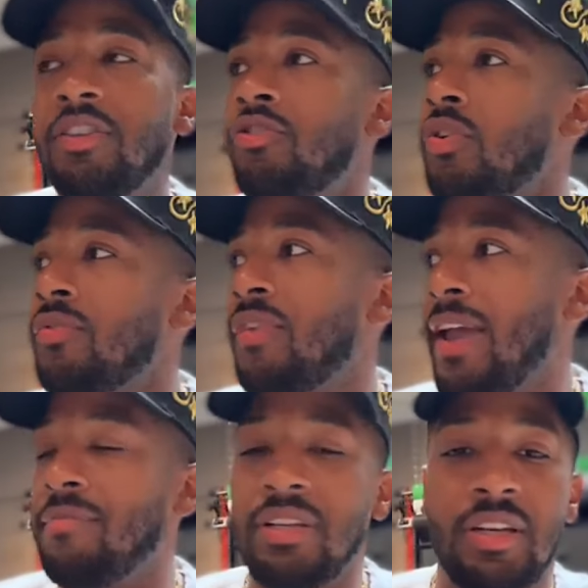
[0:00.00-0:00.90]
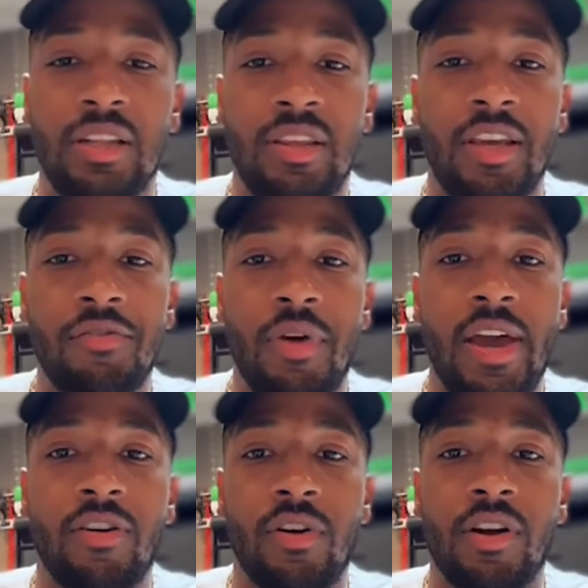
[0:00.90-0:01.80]
Bro, did you invite me to the thing you
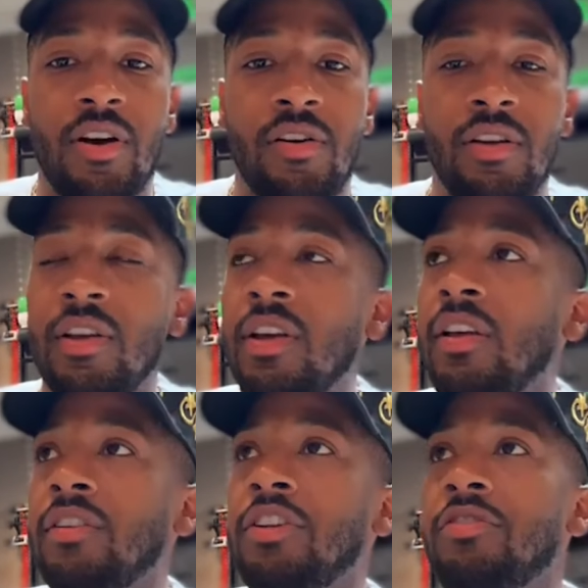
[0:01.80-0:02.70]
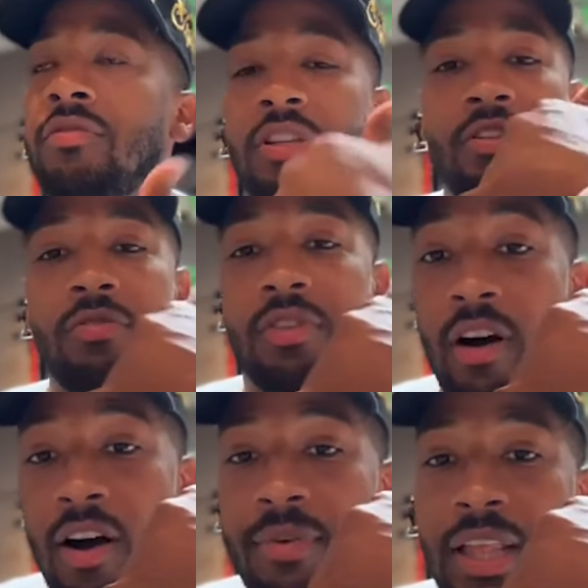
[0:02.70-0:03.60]
had going on? Did you
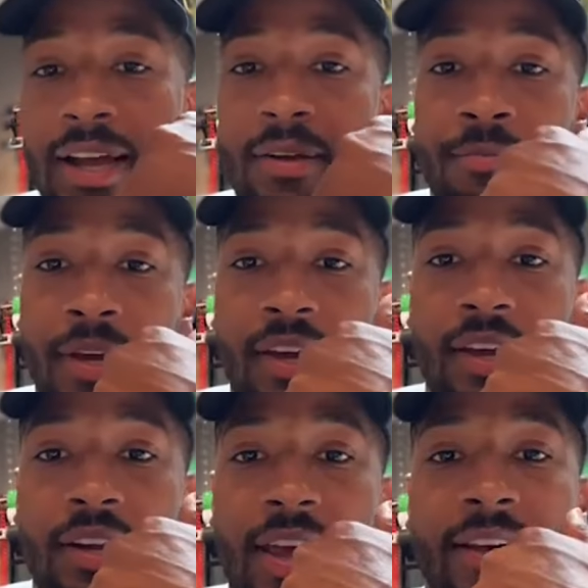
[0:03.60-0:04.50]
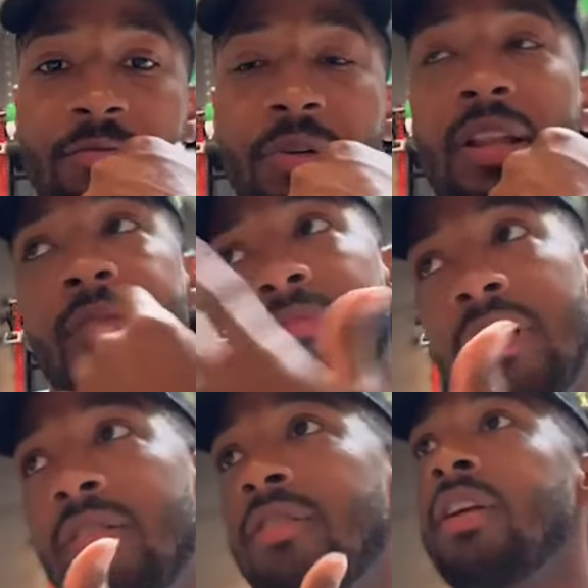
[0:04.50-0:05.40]
call me like a man and ask me like,
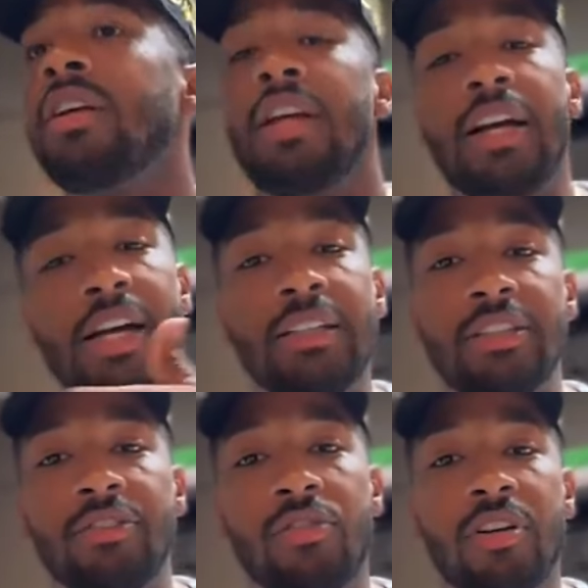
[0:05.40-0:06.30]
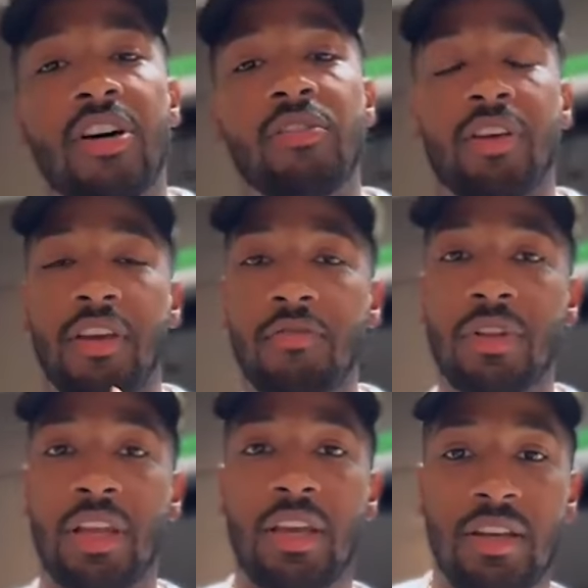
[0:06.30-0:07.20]
bro, I got this going on. Can
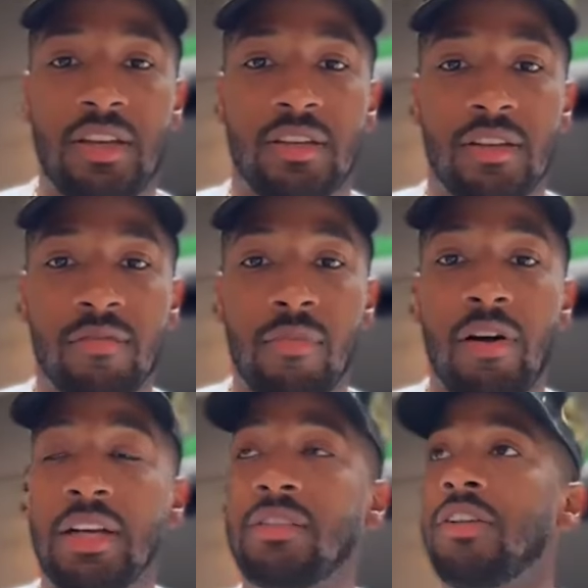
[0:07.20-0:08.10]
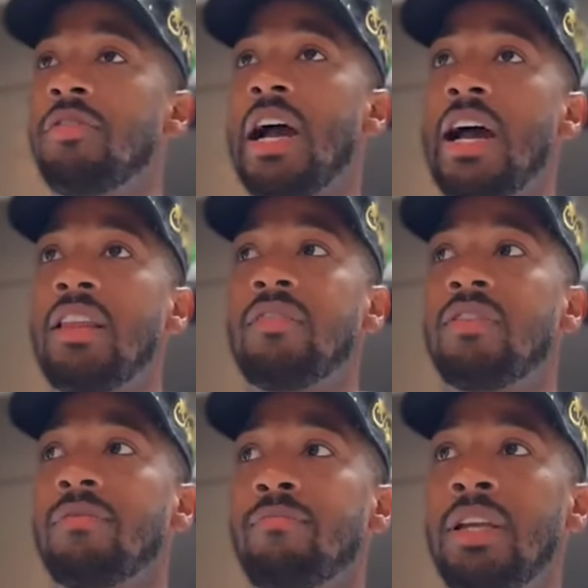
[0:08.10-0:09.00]
you land this? Bro, I see you got
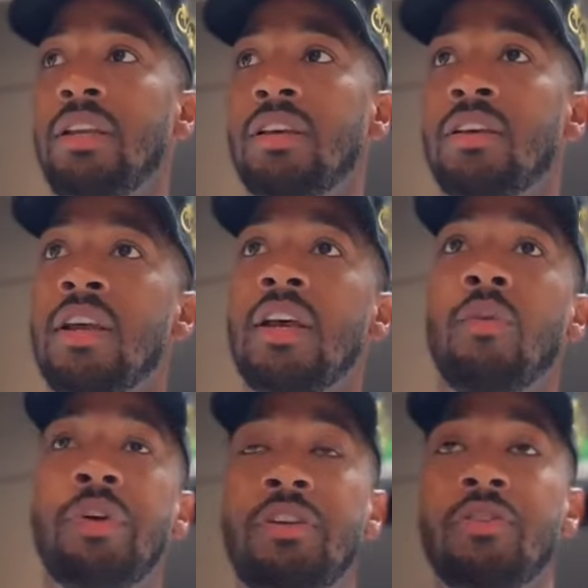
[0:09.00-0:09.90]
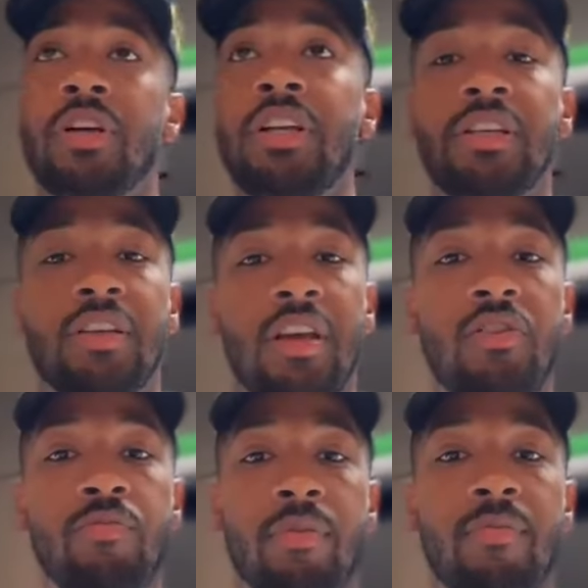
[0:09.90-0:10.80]
high-level media. We doing this.
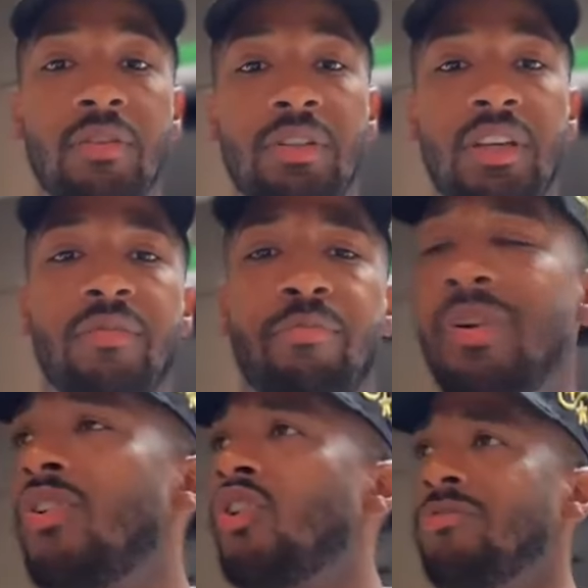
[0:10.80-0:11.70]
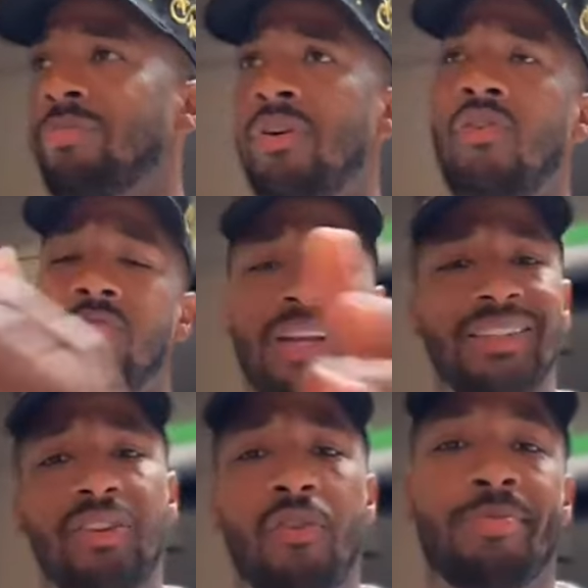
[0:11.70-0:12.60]
Can you promote this? Boom, boom.
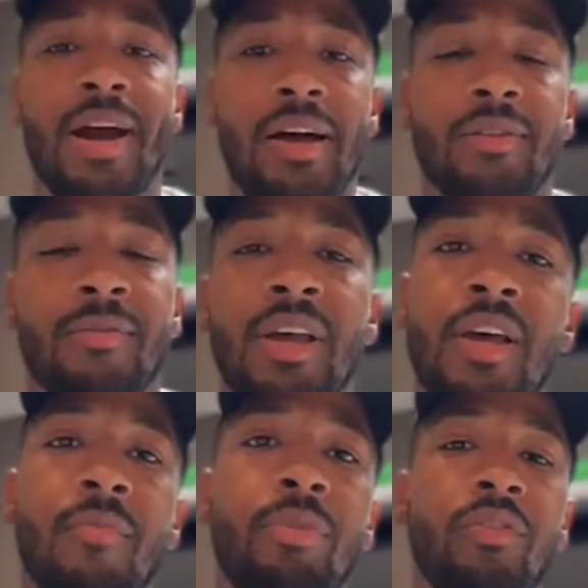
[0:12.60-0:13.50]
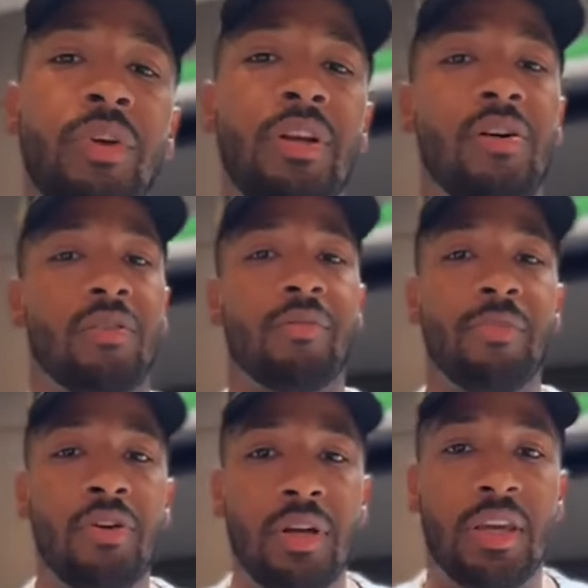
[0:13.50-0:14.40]
That's no problem. But if we don't
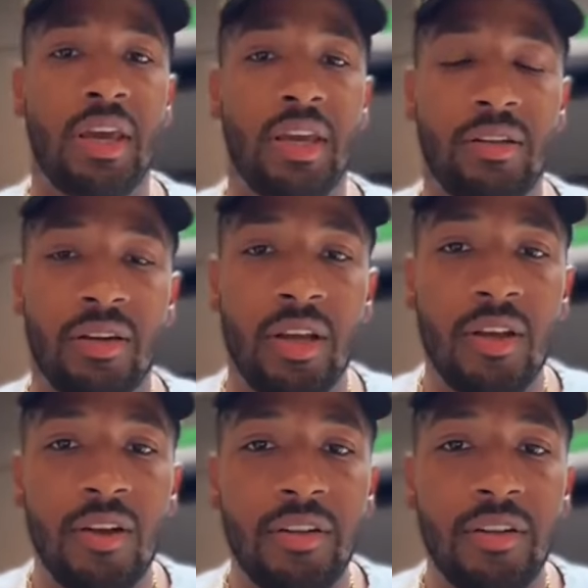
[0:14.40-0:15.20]
communicate,